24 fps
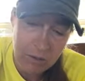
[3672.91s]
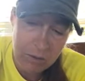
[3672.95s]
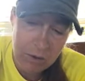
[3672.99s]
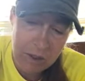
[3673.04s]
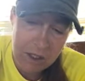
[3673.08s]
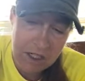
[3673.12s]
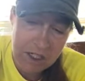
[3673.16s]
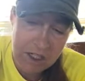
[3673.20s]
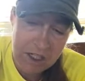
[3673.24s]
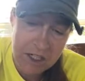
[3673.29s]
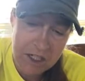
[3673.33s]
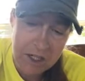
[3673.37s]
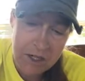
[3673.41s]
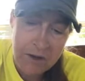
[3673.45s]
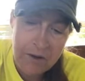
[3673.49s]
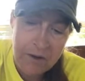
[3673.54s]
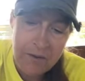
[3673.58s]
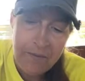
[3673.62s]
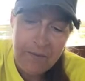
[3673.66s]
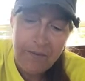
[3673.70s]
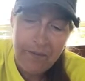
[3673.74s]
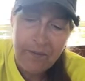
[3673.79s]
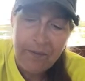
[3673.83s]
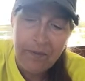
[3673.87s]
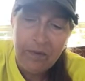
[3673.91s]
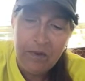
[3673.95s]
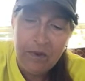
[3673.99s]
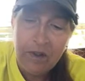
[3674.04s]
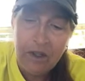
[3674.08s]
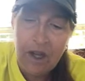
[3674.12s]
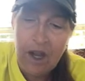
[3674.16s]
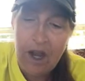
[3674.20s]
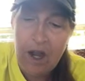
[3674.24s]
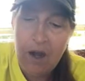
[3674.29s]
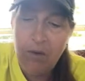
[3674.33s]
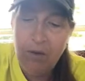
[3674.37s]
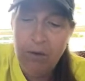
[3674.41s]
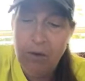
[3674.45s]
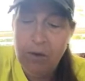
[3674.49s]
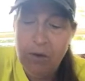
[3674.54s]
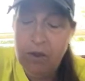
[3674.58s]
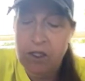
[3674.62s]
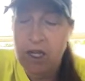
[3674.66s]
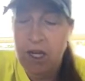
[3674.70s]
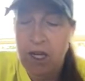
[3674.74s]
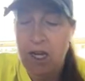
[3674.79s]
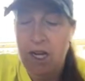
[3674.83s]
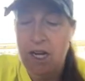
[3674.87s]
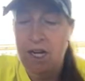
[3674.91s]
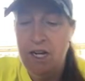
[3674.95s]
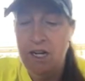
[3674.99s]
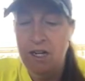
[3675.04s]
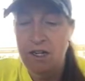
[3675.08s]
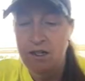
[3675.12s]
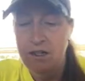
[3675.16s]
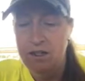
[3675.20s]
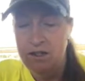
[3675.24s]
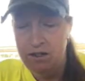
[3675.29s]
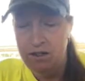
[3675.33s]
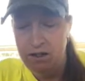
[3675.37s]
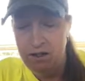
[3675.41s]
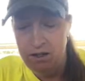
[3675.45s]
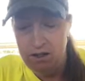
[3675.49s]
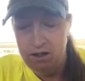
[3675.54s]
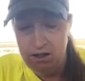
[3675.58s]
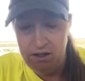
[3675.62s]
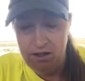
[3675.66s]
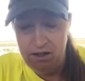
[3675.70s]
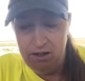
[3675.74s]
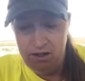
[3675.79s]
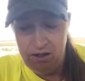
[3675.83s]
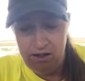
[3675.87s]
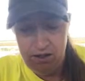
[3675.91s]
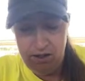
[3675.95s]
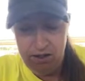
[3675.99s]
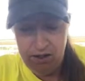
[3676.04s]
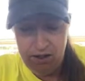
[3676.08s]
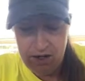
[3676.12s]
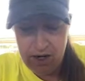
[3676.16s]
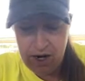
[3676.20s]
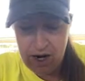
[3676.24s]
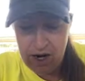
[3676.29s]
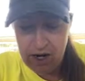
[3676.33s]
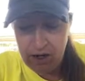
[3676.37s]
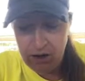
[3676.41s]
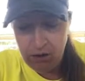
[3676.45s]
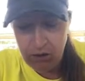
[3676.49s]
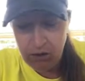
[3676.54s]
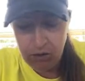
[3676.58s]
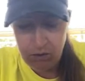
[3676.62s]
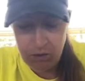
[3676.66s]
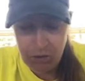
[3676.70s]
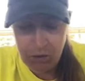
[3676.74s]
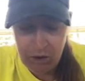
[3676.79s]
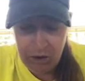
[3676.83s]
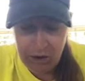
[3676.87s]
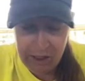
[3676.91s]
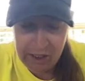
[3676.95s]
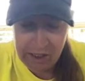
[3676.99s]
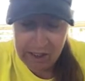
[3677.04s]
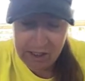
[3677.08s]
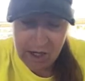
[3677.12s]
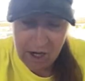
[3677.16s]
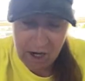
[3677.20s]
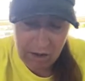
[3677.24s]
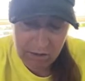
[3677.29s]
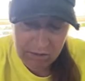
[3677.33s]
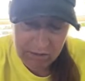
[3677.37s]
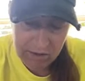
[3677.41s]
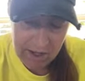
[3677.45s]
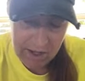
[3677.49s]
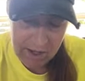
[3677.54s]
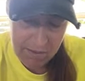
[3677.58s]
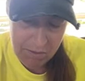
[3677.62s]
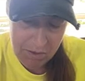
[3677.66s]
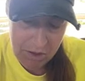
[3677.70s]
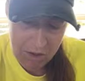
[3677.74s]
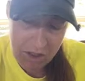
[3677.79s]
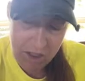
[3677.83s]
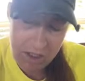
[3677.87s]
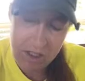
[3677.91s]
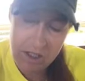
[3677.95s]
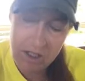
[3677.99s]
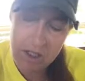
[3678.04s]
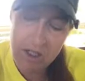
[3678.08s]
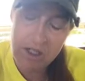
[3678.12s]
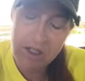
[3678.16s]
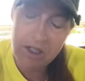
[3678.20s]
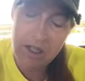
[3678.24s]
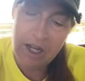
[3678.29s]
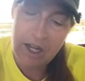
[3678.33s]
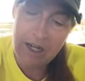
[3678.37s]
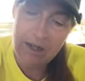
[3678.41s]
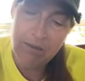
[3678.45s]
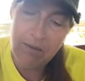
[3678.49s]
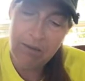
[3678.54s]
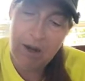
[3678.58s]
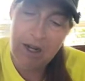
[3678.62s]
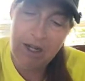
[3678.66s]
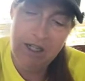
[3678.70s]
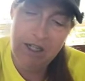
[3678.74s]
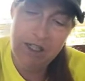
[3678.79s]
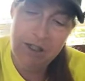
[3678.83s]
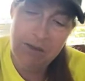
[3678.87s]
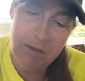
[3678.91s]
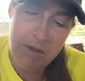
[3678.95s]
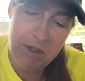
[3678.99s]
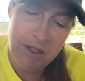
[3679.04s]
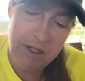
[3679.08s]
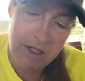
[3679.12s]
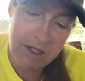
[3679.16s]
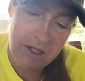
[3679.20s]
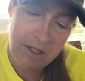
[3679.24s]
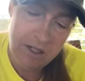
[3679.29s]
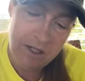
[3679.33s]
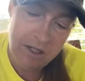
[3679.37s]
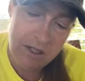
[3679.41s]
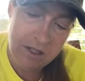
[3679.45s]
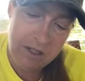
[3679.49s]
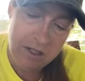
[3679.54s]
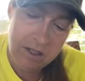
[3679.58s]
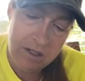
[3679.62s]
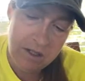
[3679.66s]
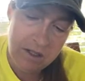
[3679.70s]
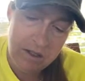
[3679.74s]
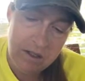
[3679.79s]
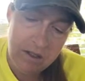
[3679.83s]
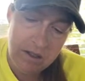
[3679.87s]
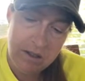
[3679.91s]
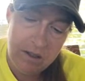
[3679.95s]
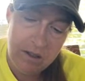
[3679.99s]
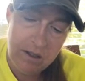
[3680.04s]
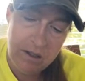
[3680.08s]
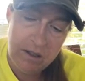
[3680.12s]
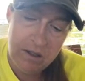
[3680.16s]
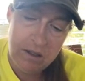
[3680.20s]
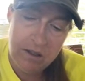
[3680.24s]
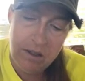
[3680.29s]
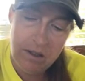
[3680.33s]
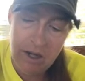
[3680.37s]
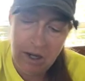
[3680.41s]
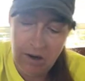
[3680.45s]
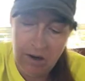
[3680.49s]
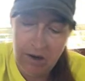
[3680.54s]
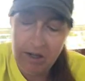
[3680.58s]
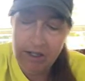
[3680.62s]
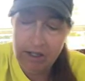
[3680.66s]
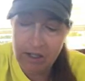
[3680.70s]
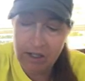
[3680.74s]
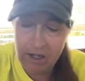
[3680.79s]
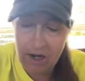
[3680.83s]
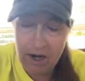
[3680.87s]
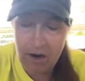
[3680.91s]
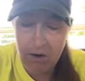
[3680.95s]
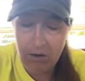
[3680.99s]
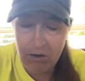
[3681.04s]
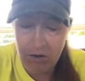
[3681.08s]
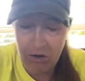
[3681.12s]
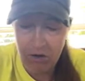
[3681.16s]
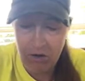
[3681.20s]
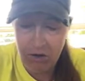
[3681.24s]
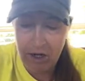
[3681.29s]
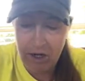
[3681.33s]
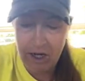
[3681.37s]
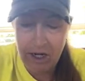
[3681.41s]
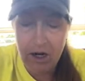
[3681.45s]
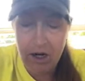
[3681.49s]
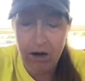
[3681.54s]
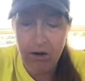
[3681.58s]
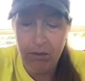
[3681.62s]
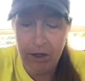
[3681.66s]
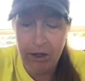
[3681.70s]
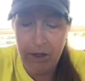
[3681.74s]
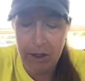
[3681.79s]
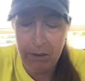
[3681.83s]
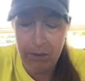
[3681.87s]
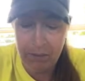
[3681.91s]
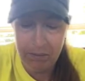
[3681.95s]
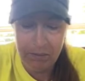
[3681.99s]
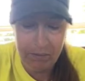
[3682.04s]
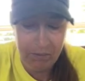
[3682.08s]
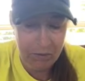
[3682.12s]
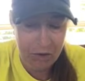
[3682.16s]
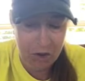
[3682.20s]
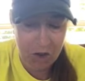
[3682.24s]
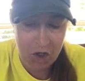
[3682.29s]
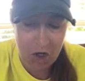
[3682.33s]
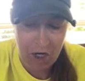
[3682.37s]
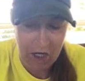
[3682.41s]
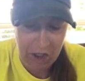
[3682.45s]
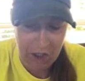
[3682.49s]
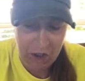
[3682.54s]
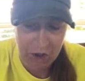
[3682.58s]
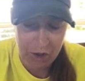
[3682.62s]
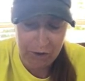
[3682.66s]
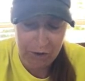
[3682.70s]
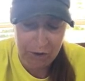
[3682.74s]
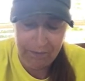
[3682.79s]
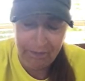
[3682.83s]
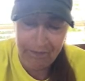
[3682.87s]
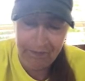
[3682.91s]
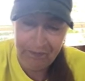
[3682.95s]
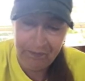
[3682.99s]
Which I will say, I don't really talk that much like my husband does. No, he's a talker. He don't meet a stranger.